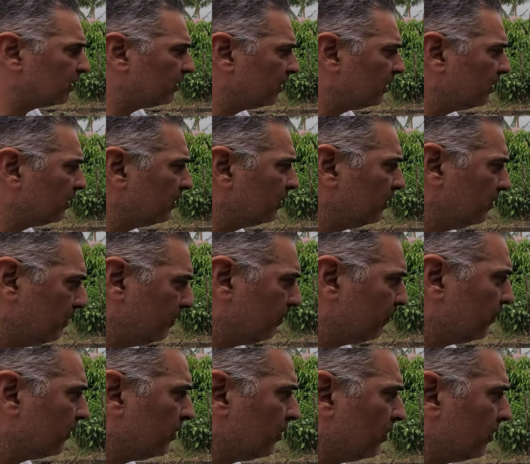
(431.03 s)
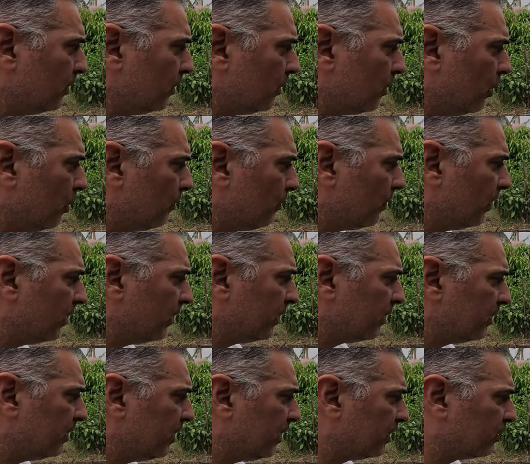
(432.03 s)
and then go plant
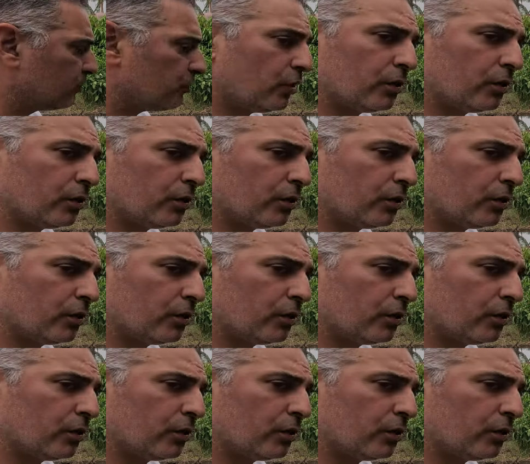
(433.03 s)
out the next